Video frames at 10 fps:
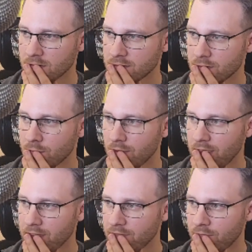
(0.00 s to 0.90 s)
So what
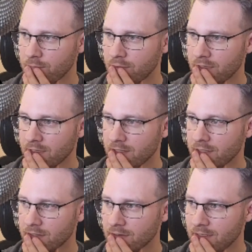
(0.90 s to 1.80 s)
if we put
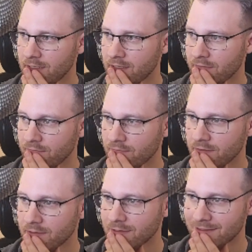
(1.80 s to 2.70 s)
another if
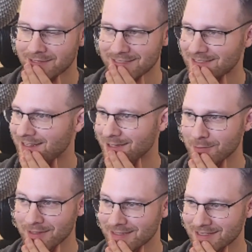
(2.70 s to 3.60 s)
in here? This is getting
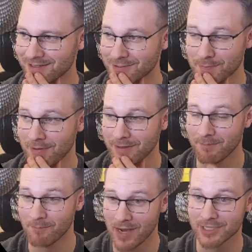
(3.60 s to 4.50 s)
really silly. There's probably a
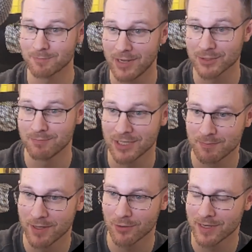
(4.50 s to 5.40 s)
much, much, much
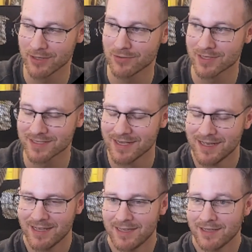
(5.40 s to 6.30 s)
better way to do this.
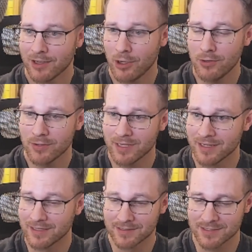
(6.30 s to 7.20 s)
Coding
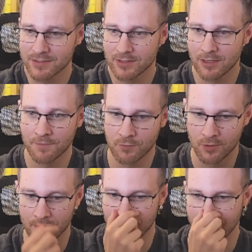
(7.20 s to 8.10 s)
is such an art
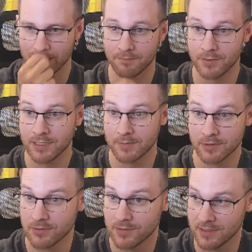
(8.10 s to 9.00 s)
form and being able to
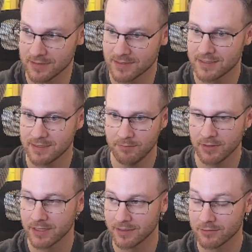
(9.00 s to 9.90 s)
do things
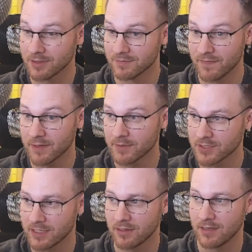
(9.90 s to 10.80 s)
simply, and you can very much
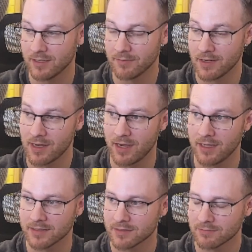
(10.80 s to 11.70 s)
tell I am
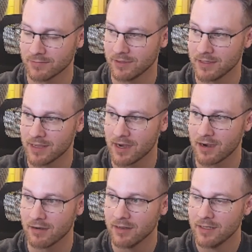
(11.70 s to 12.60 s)
not really
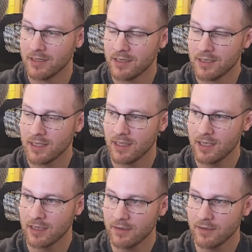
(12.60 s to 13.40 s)
there. If